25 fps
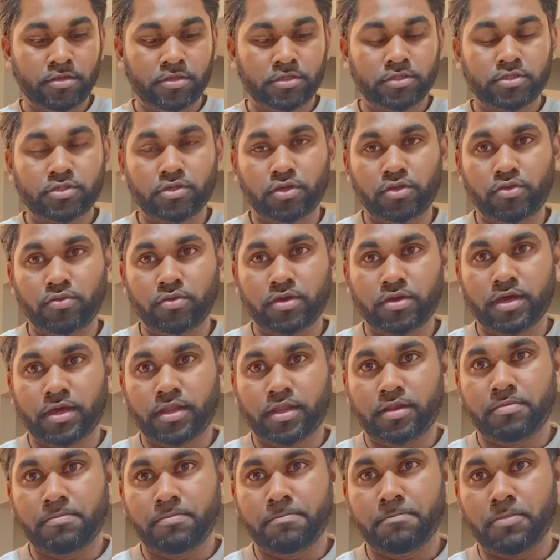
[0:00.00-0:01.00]
so you
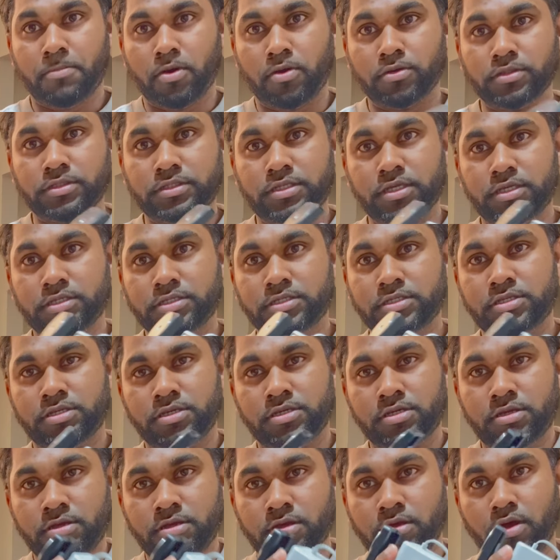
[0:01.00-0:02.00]
can mount this
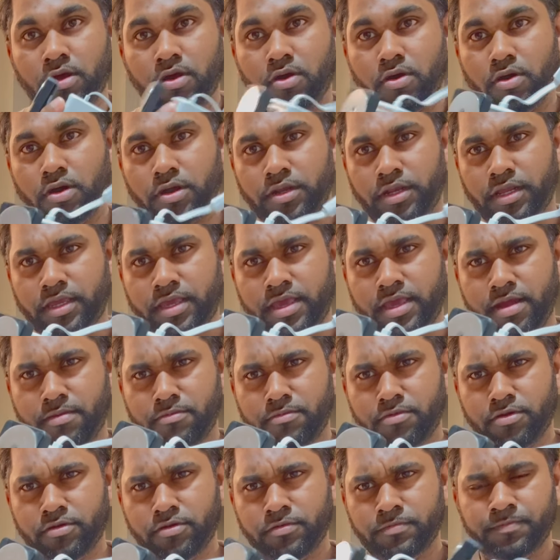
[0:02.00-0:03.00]
on the
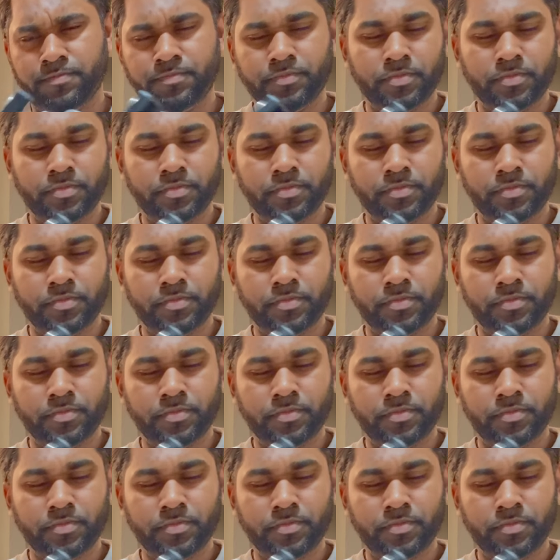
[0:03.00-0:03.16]
camera,